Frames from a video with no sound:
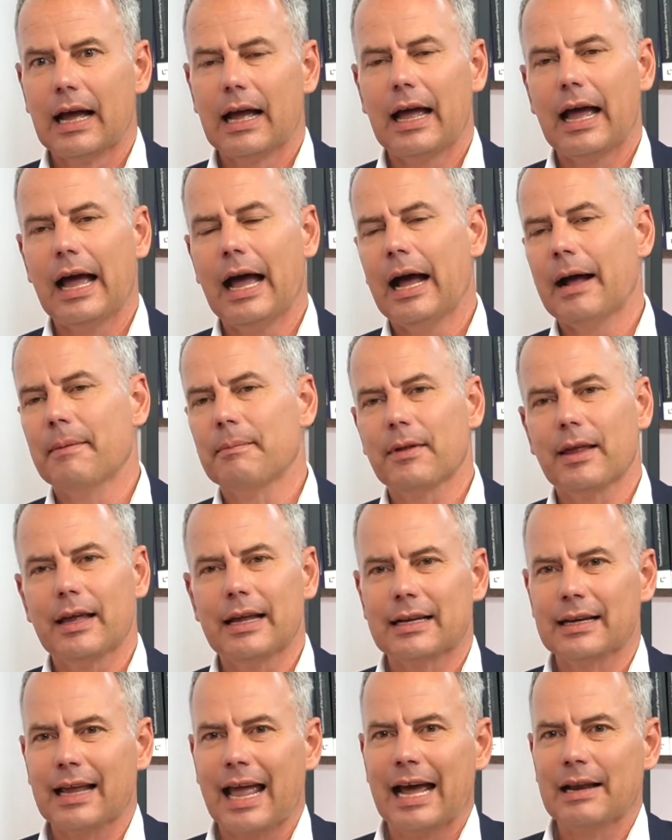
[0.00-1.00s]
Uh,
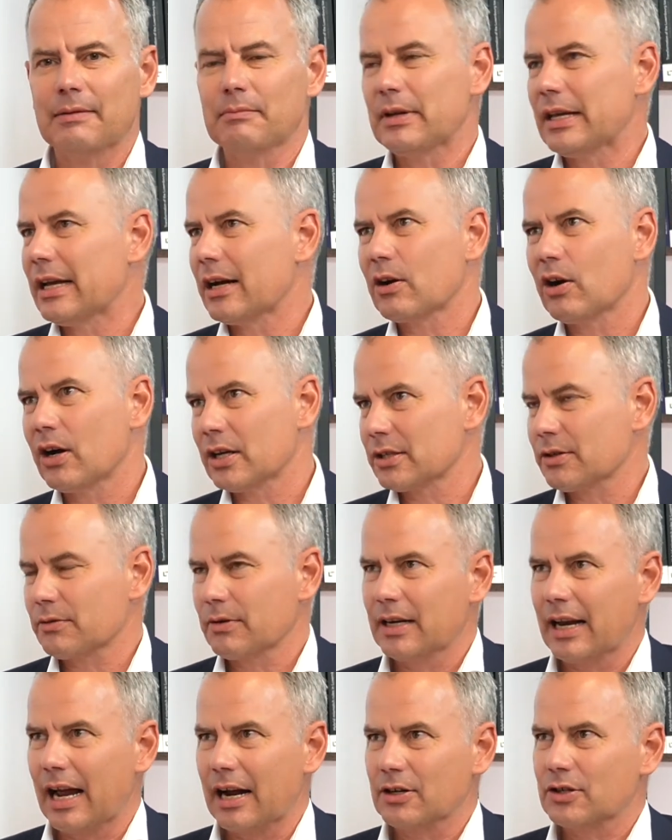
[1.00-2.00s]
it can be a cost
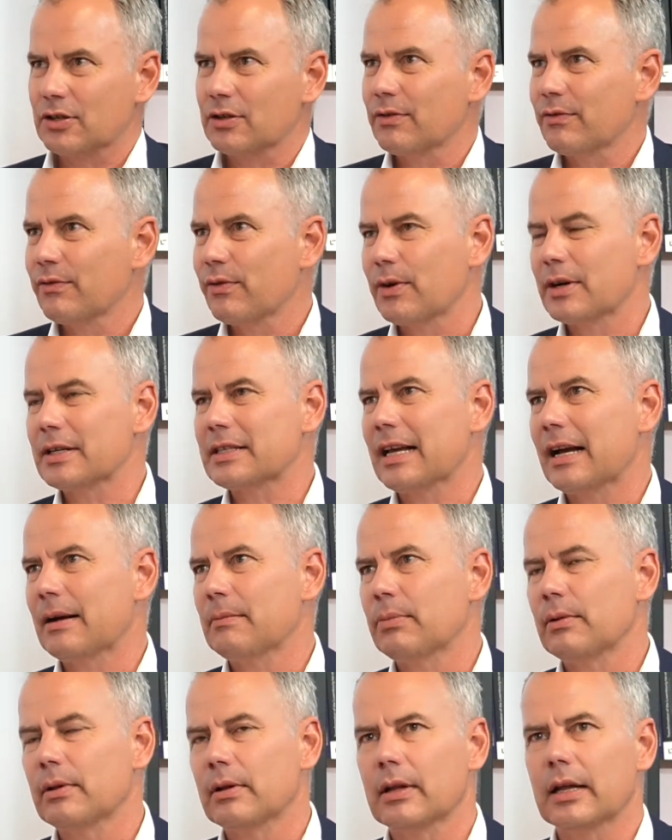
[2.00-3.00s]
reduction, for
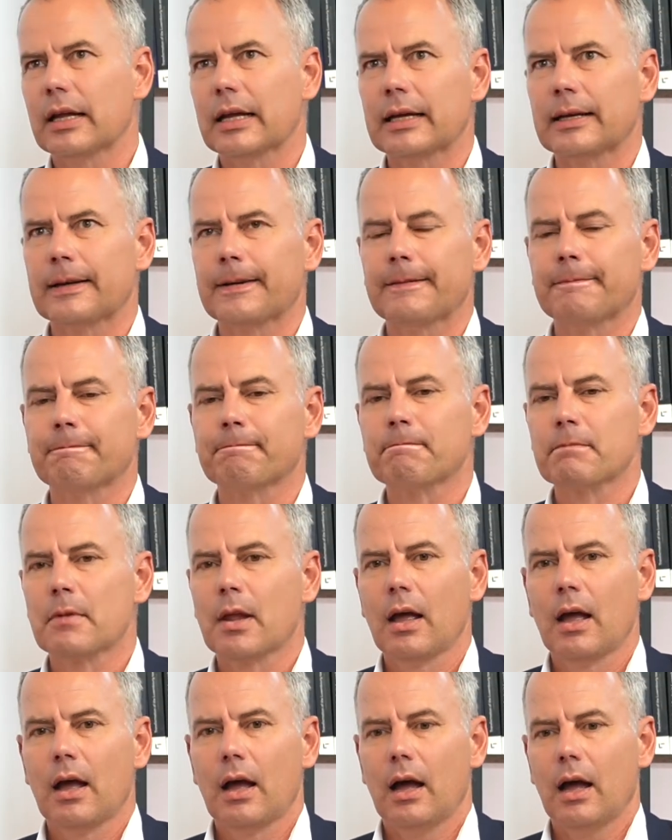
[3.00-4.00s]
example, in
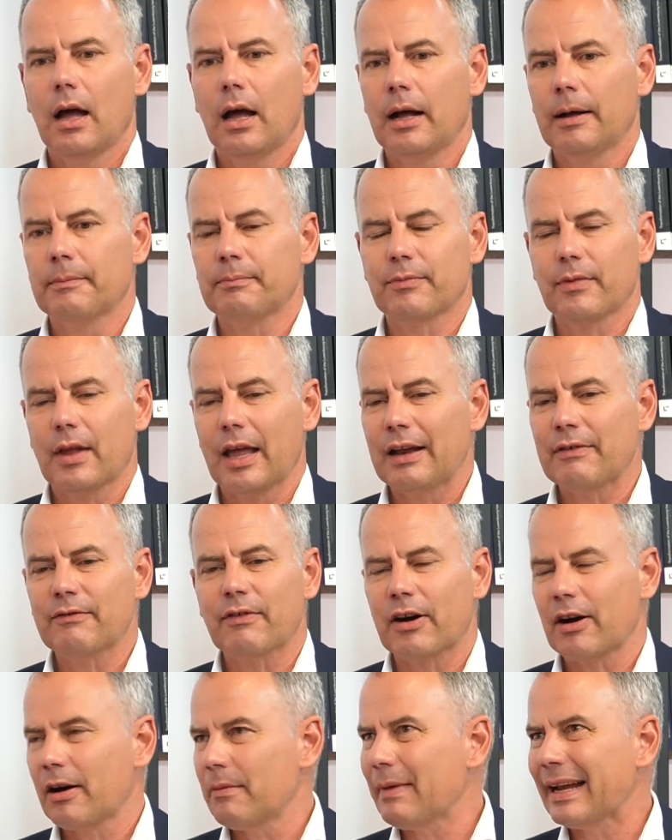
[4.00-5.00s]
um,
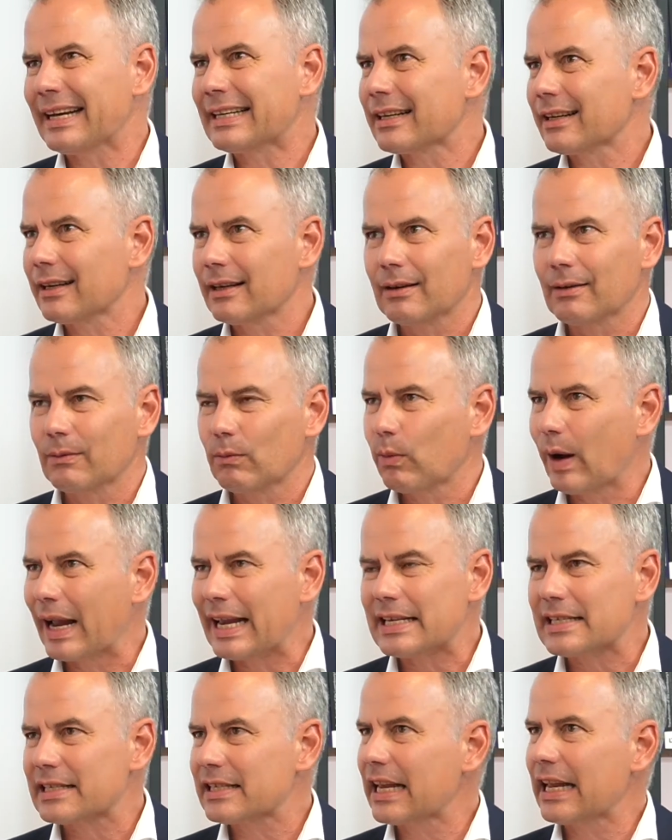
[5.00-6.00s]
environmental
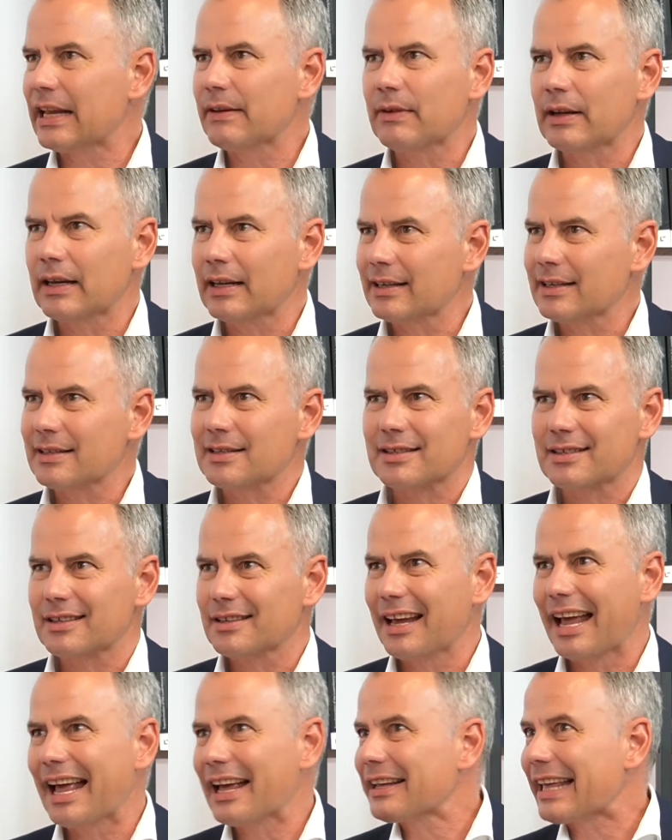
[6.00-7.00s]
waste savings,
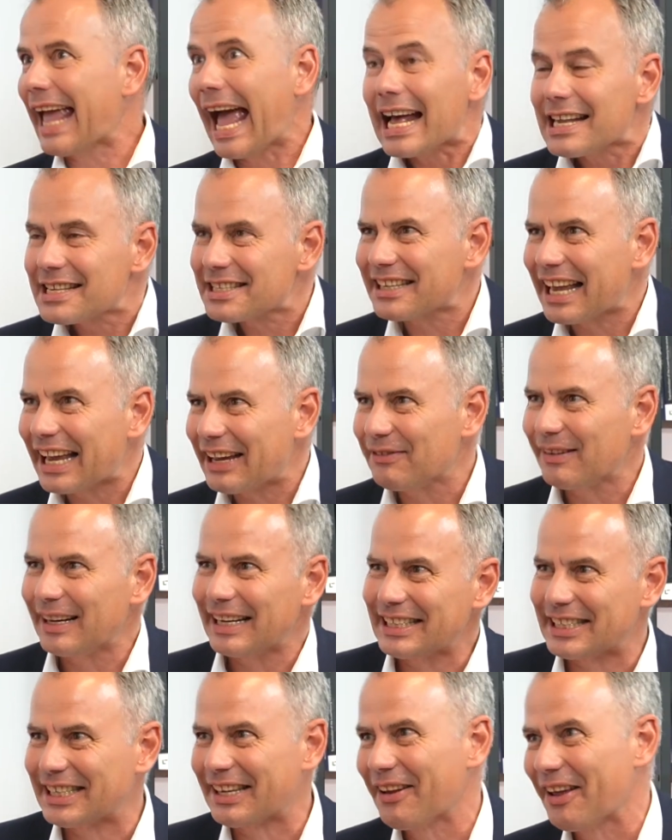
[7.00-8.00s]
uh, gas
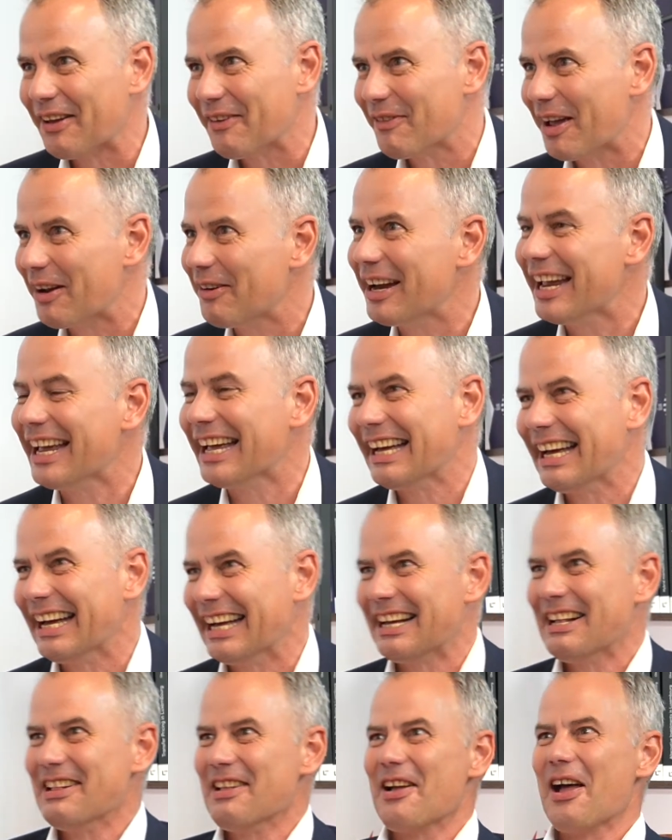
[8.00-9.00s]
savings, very, uh,
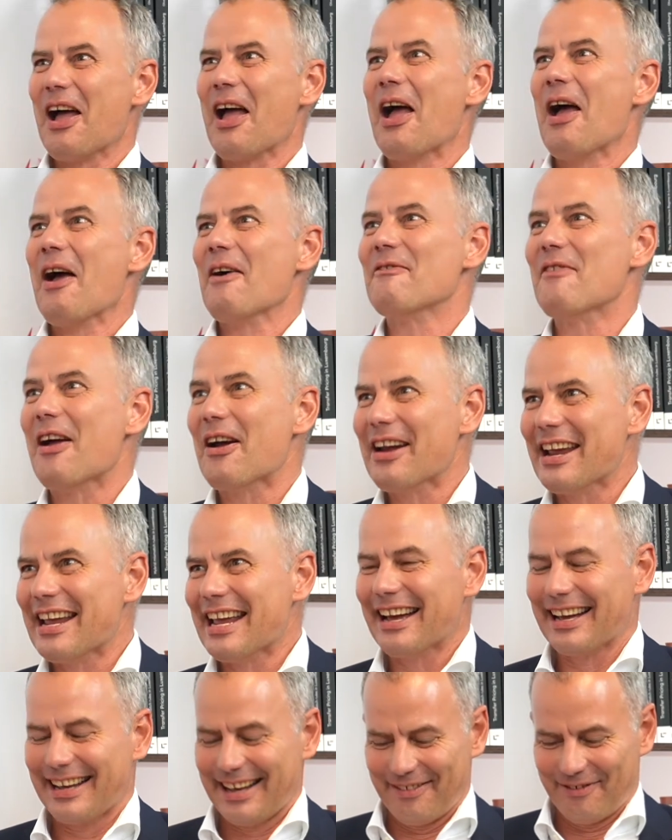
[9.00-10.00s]
for example, yes. very,
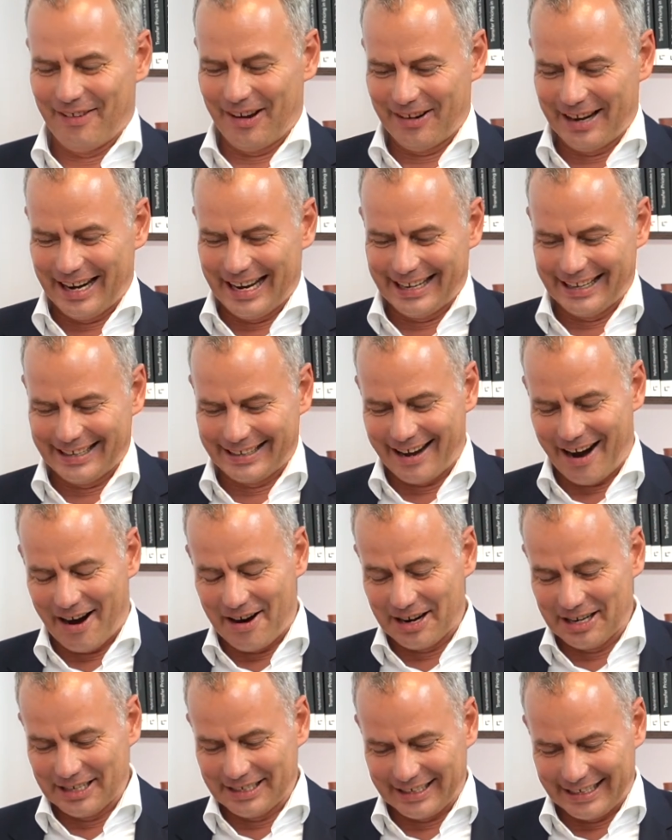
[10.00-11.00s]
uh, a very uh,
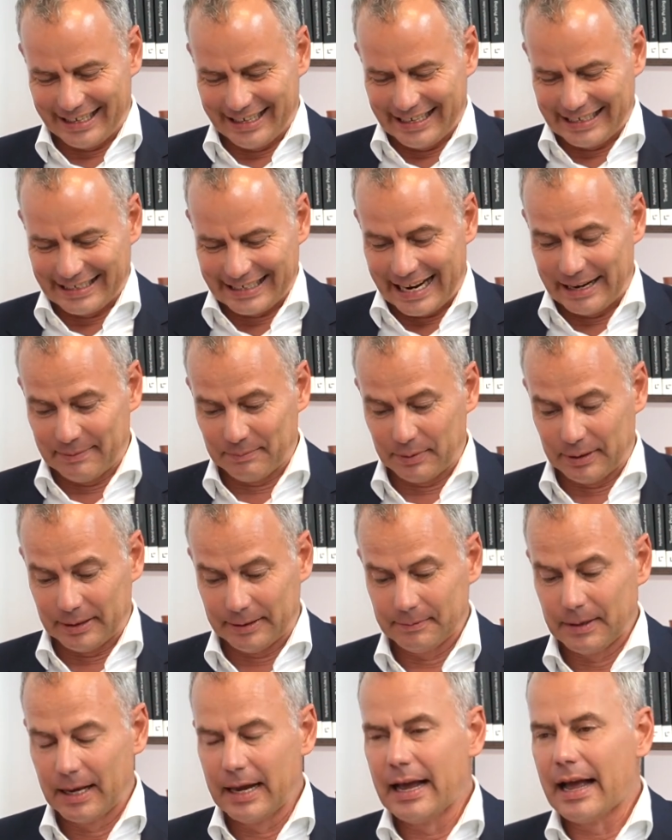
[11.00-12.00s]
current example.